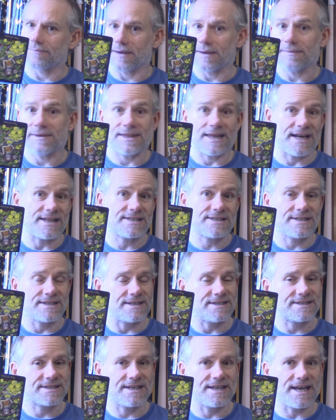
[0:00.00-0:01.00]
Maybe that's
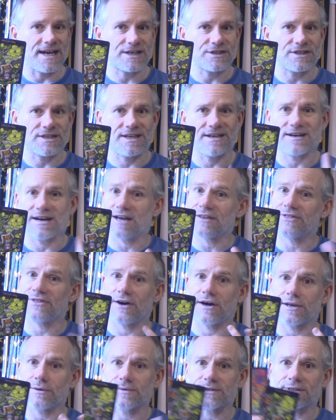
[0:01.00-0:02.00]
this connection here. I
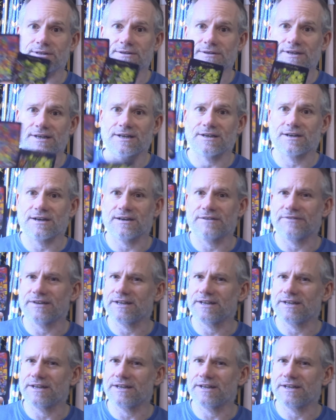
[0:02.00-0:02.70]
thought it was a learning curve.